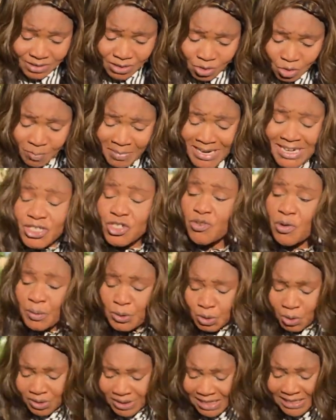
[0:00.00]
so many
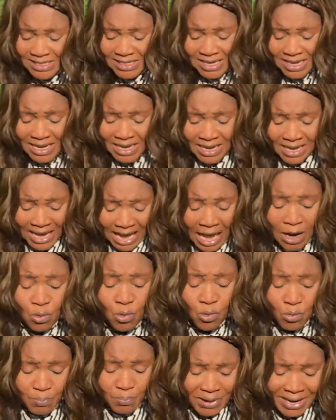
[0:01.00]
scriptures that I
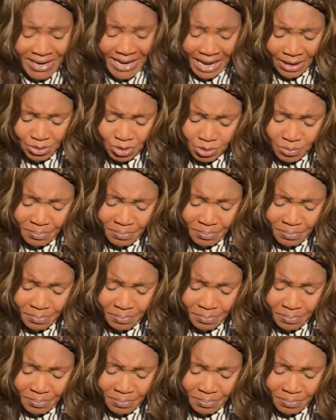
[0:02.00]
could bring out,